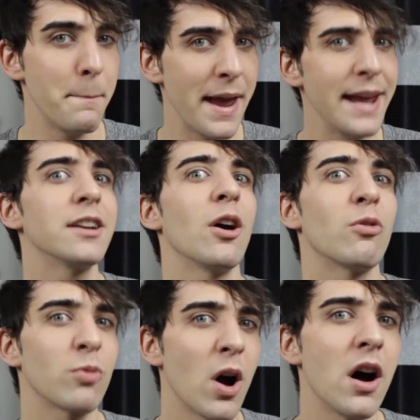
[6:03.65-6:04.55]
may
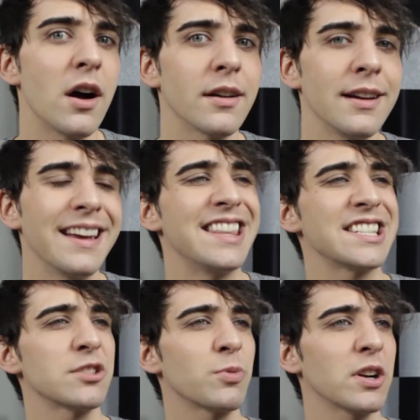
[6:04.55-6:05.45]
go wrong.
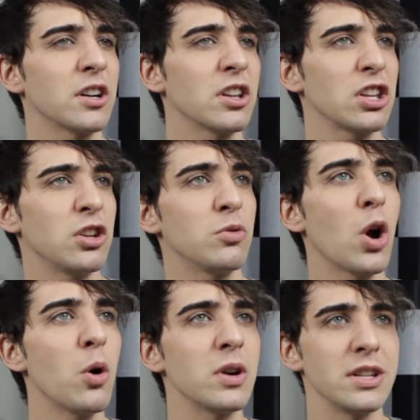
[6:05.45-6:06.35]
This is where you
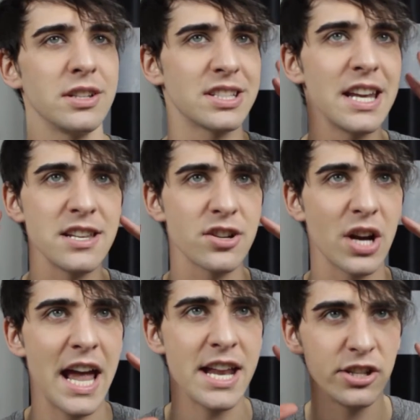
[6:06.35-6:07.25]
go and you sit in your
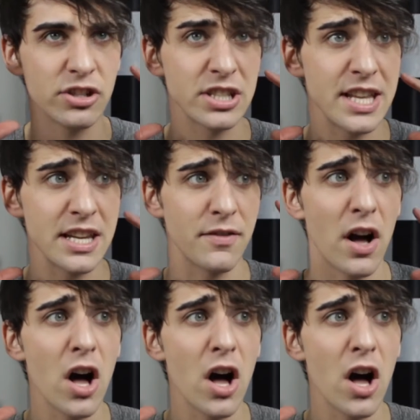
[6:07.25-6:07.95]
head and you just think of